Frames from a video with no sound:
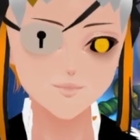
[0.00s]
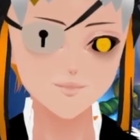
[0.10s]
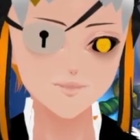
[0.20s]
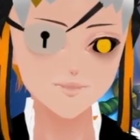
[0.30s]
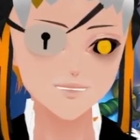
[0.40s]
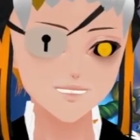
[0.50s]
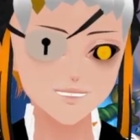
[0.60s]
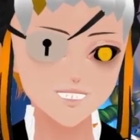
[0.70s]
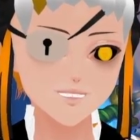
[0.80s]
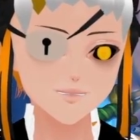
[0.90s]

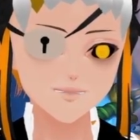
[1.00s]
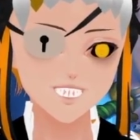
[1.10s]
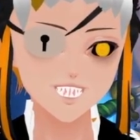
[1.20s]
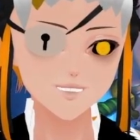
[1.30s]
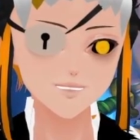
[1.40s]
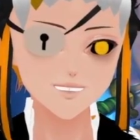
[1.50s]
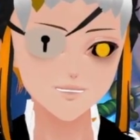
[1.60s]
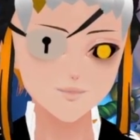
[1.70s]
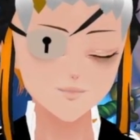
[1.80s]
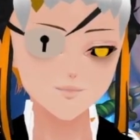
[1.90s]
Steady shot.
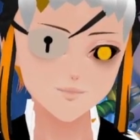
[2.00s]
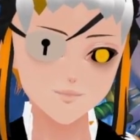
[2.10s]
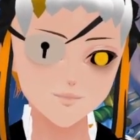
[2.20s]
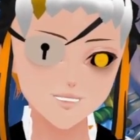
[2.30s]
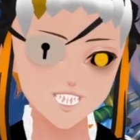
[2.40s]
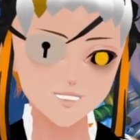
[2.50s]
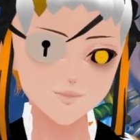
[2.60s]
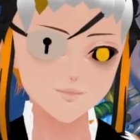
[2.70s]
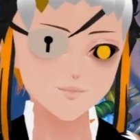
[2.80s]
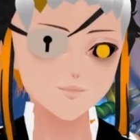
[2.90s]

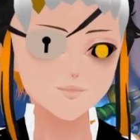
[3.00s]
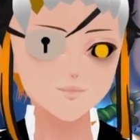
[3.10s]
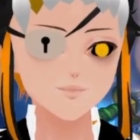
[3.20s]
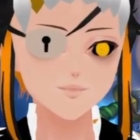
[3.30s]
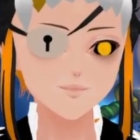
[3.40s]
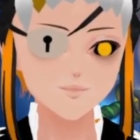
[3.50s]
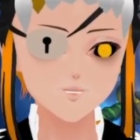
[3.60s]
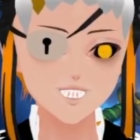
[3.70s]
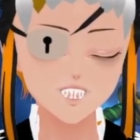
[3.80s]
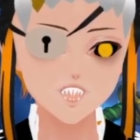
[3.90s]
Um, hmm,
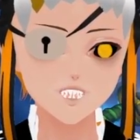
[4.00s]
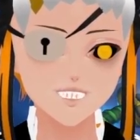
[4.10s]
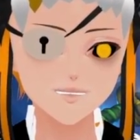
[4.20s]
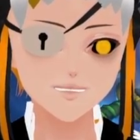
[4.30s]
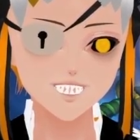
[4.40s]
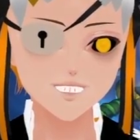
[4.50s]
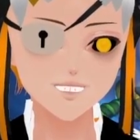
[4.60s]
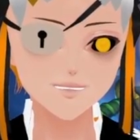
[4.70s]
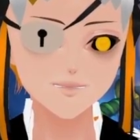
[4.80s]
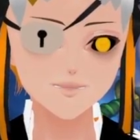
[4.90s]
well, let's just go
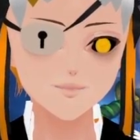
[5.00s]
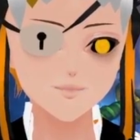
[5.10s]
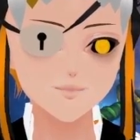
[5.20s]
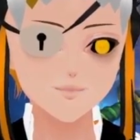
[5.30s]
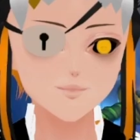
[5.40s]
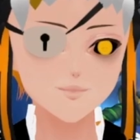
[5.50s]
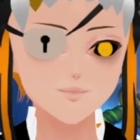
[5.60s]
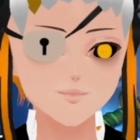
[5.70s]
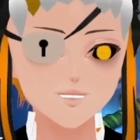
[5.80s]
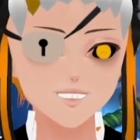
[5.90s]
face.
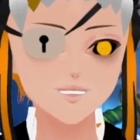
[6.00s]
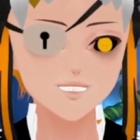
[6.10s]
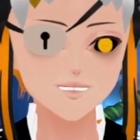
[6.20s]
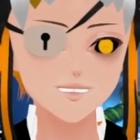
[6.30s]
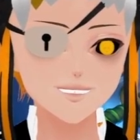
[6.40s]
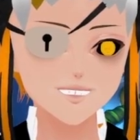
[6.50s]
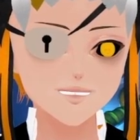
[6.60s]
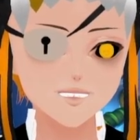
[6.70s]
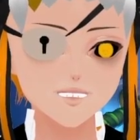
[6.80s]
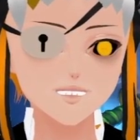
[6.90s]
We can kill it next
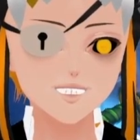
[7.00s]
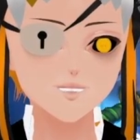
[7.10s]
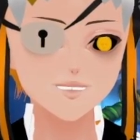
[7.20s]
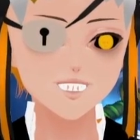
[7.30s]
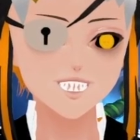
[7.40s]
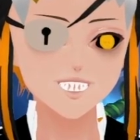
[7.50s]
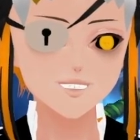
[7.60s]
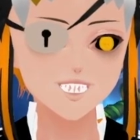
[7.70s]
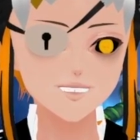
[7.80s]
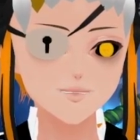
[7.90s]
turn using the
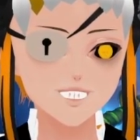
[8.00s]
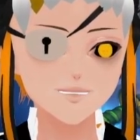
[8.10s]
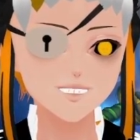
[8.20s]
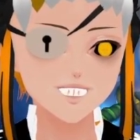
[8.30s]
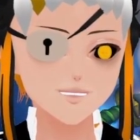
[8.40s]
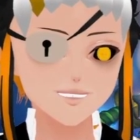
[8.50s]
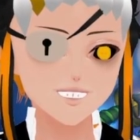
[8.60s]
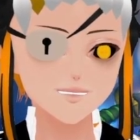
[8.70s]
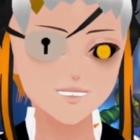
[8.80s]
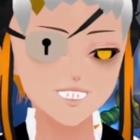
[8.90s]
coin plus a Plague
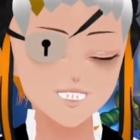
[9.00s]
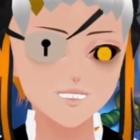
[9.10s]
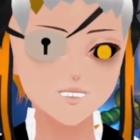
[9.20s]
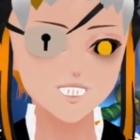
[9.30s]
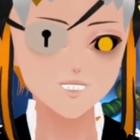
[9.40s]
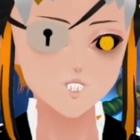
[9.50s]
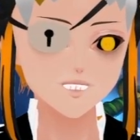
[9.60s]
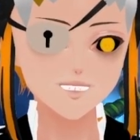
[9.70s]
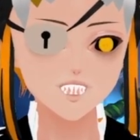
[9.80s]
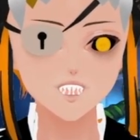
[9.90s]
Strike if we really
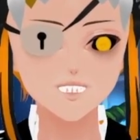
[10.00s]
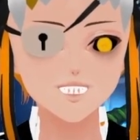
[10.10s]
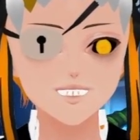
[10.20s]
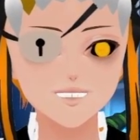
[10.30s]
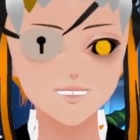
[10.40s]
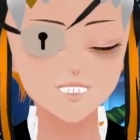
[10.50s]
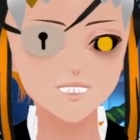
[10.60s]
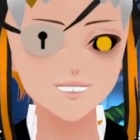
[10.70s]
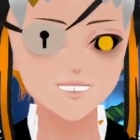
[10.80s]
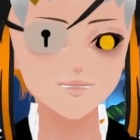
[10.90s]
wanted, or we could just
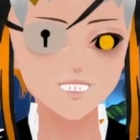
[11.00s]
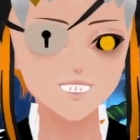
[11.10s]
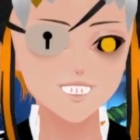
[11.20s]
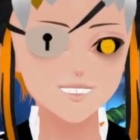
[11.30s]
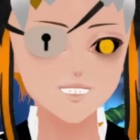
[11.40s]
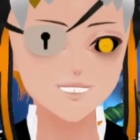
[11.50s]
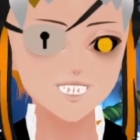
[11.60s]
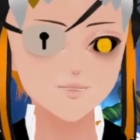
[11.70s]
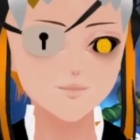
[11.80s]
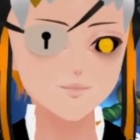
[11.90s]
Plague Strike and
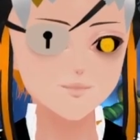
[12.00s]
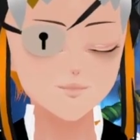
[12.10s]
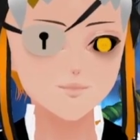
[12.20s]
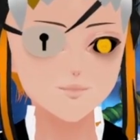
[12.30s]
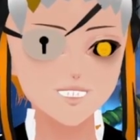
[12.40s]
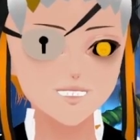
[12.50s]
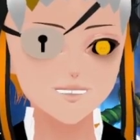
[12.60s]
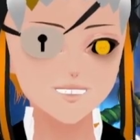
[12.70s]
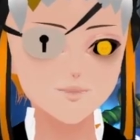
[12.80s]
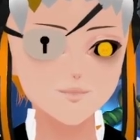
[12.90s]
then kill it